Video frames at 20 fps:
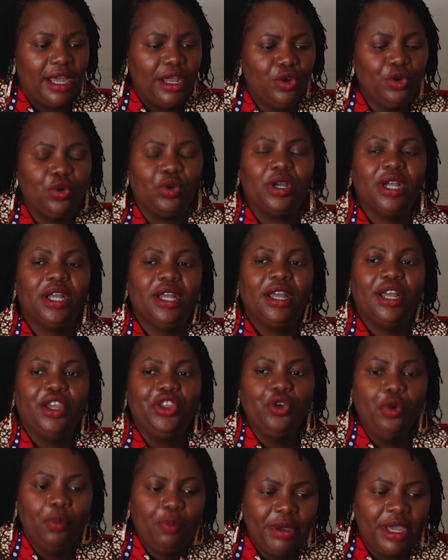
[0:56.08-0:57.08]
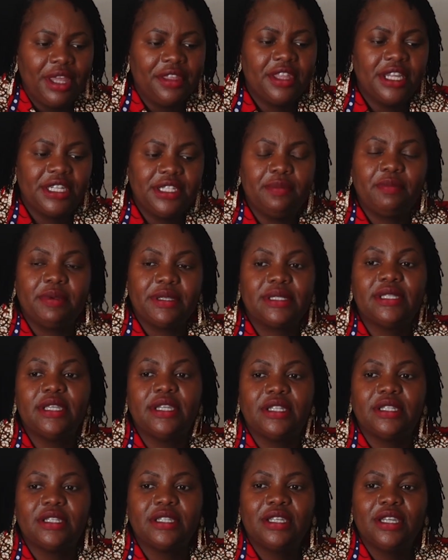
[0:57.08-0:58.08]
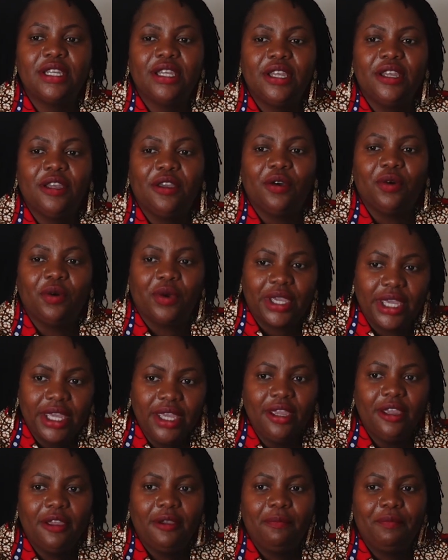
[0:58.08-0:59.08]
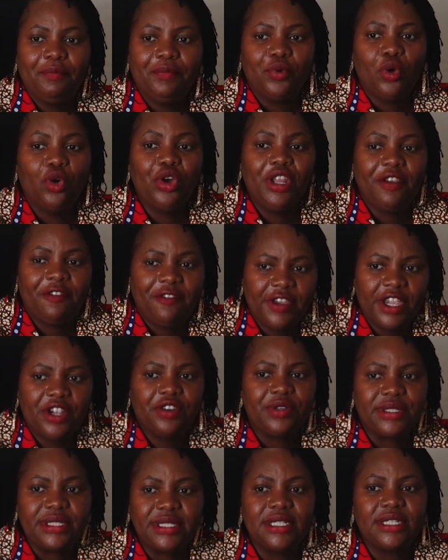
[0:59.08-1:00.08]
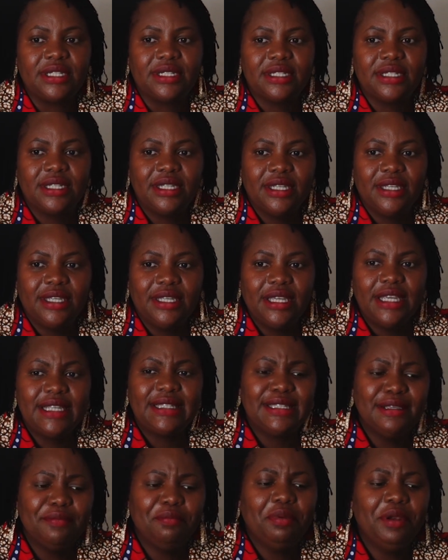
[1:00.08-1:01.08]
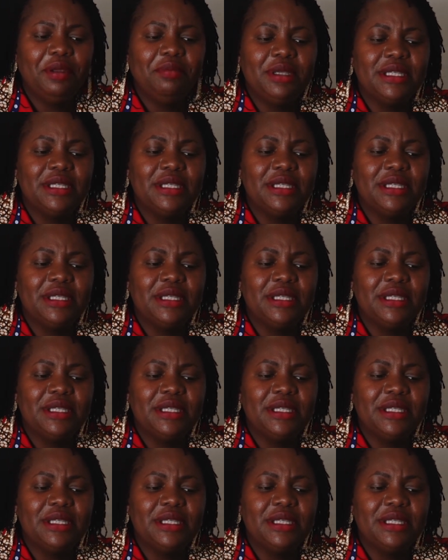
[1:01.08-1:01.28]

look, you pay 30%, okay, on a fake receipt it simply